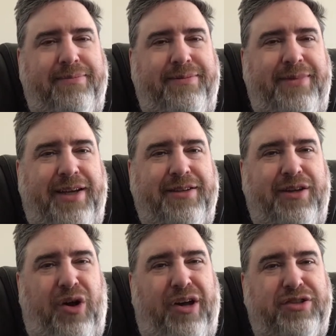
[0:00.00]
Doesn't
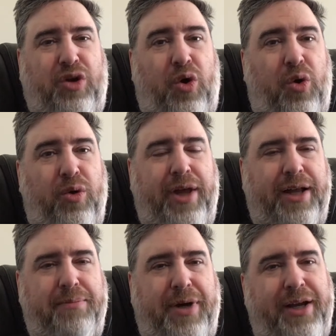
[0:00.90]
cost a whole lot
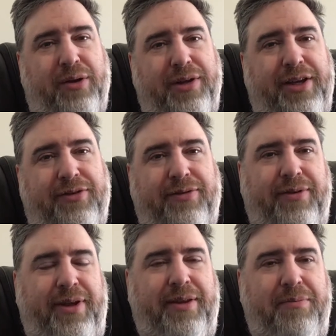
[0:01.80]
of money, or at least
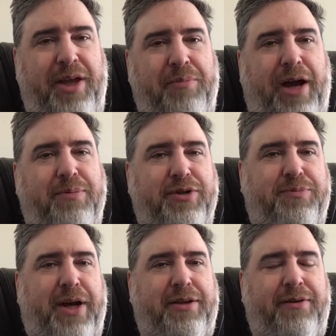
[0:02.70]
in my
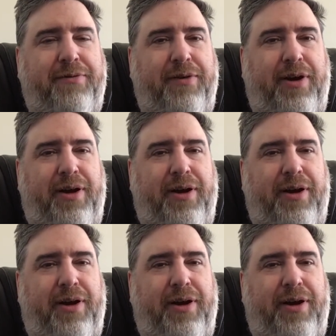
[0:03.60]
perspective,